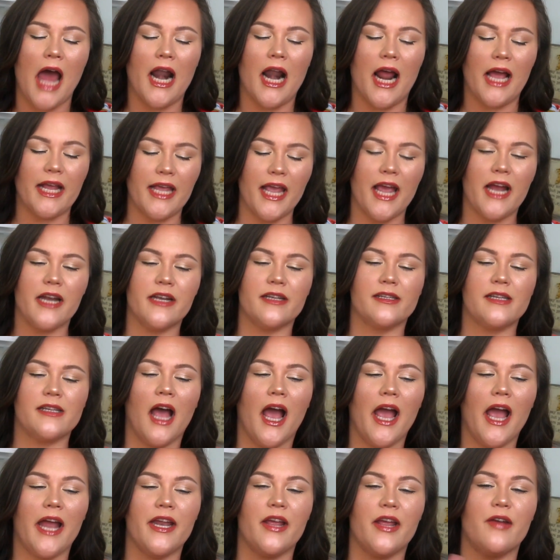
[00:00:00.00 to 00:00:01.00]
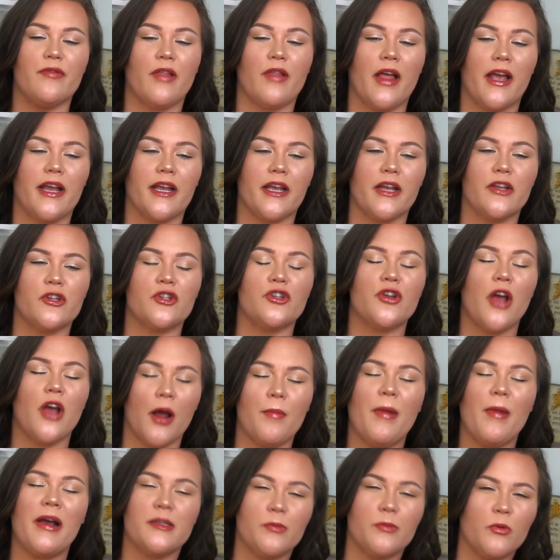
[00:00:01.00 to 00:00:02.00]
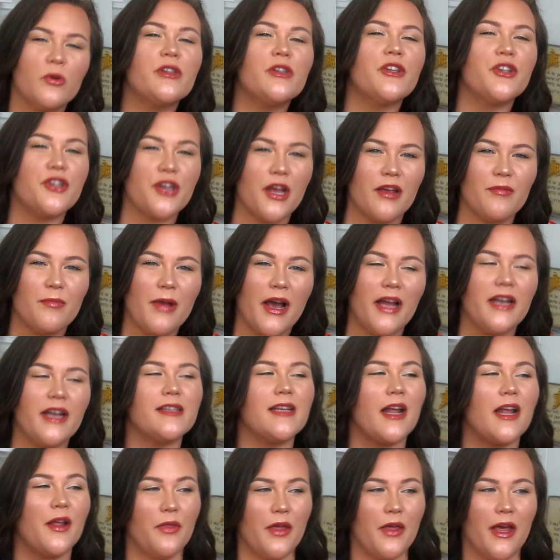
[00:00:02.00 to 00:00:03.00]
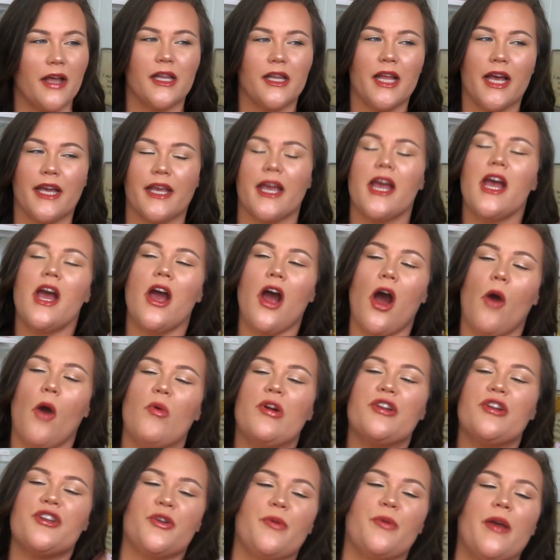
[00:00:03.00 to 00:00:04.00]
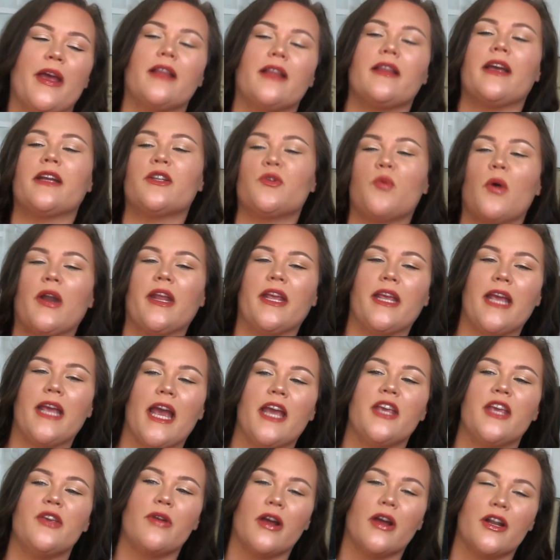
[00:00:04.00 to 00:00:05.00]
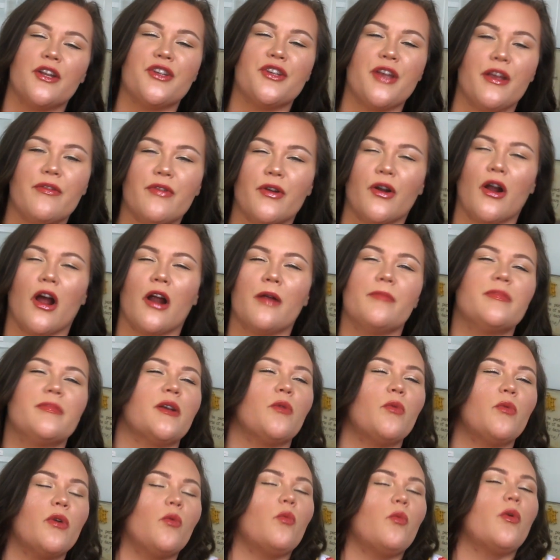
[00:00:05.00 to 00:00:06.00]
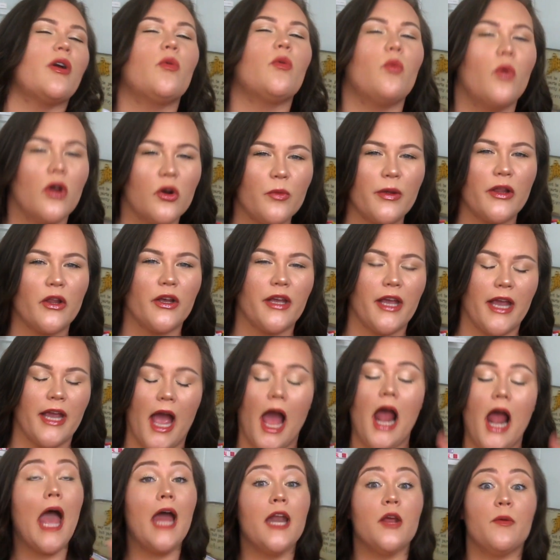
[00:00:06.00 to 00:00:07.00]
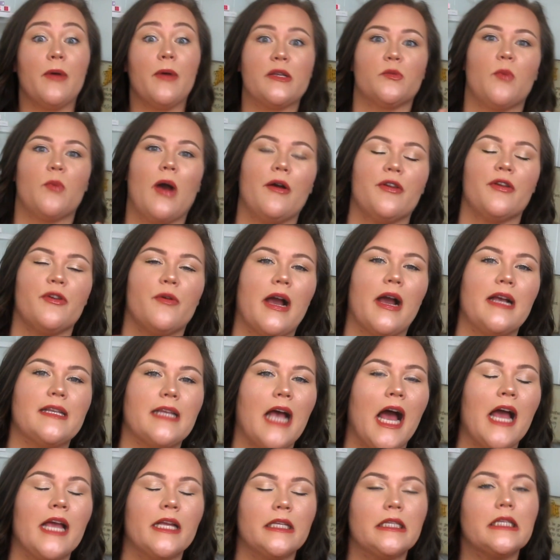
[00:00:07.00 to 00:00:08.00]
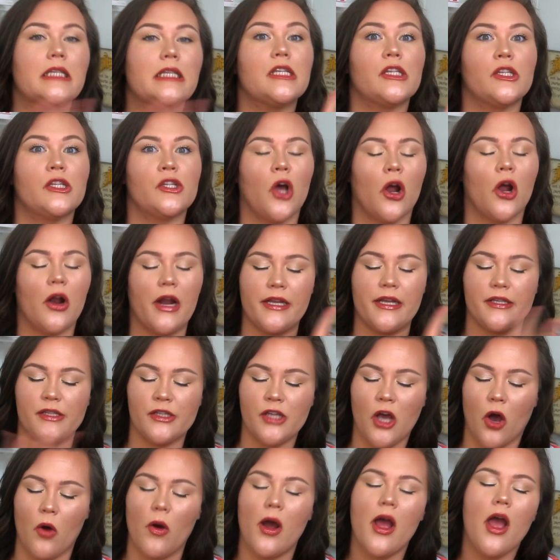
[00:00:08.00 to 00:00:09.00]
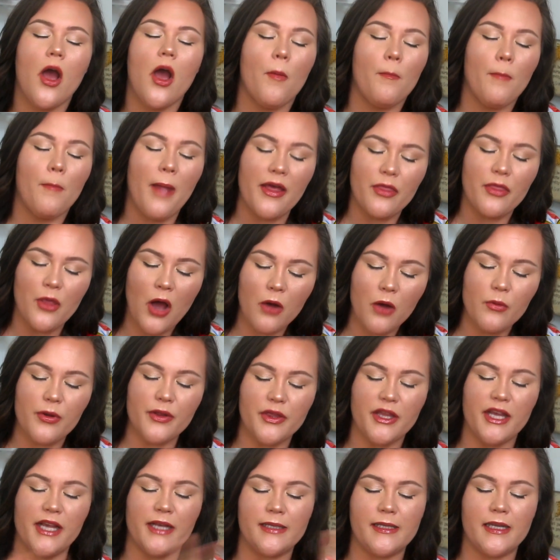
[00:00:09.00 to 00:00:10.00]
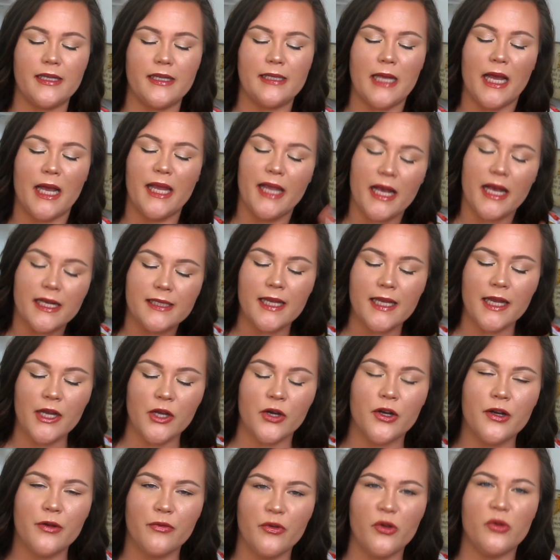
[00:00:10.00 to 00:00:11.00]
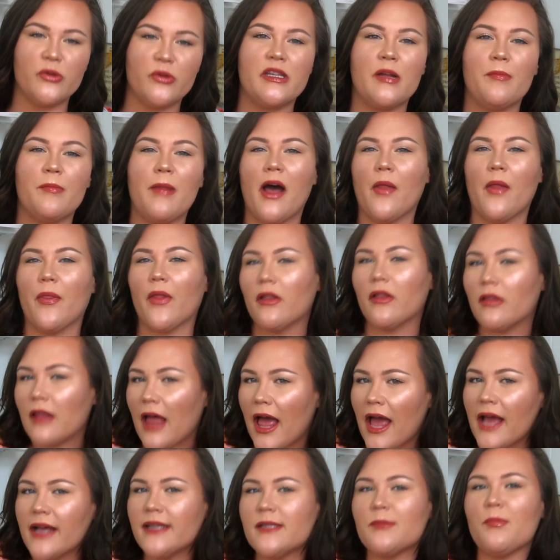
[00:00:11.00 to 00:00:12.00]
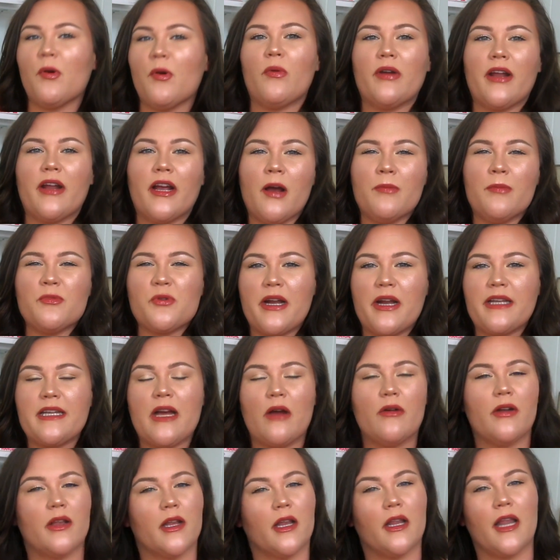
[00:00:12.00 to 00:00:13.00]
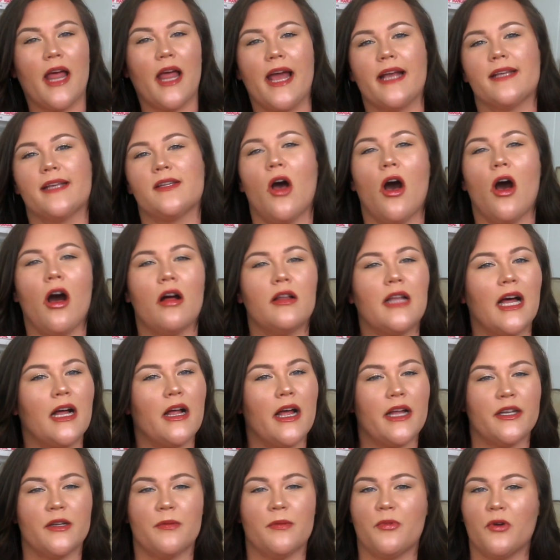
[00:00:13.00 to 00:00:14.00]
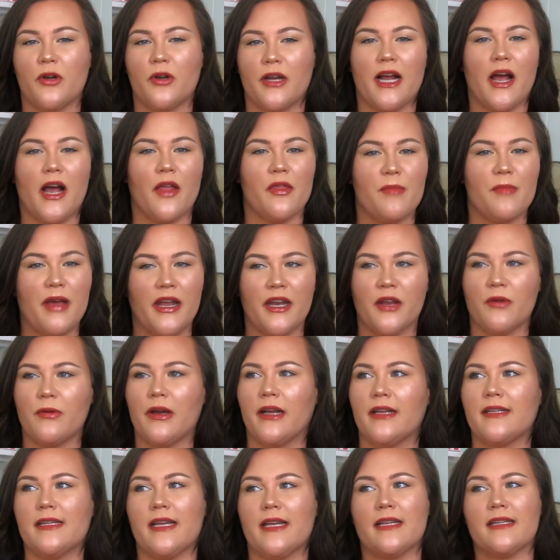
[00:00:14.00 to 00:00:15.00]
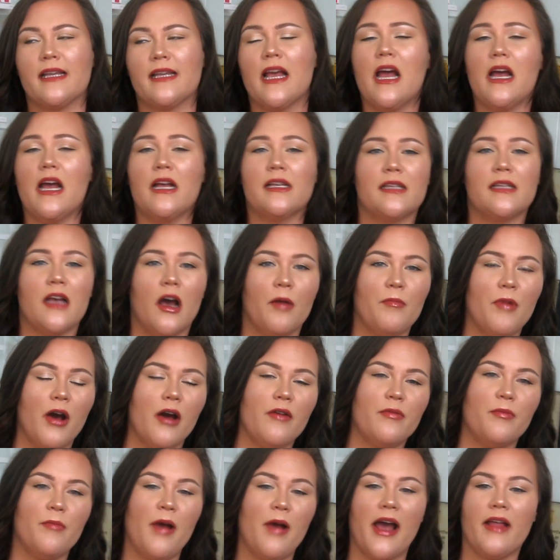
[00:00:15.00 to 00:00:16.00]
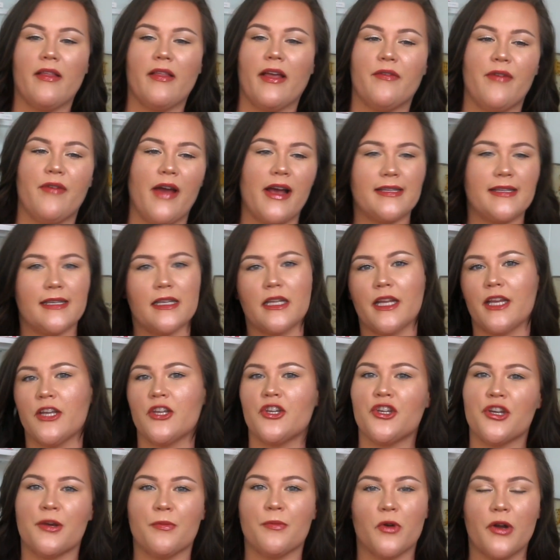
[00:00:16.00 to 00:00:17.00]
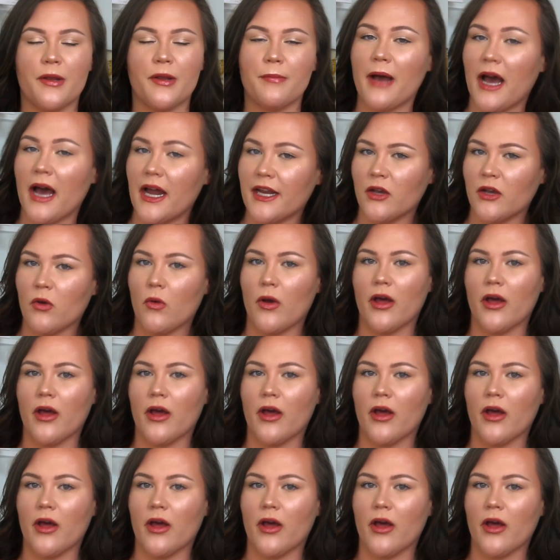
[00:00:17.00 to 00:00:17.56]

And I can't decide if like am I supposed to shave mine? Is that a thing? Like once you hit like 20K, you got to shave your arms. Like what, where, what are we looking at? Anyways, wow, you guys, I, sorry. So my thought with these is that yes, I could have used them on the legs, but when it comes right down to the legs, all I'll end up putting on them anyways is some of my like Vaseline shimmery body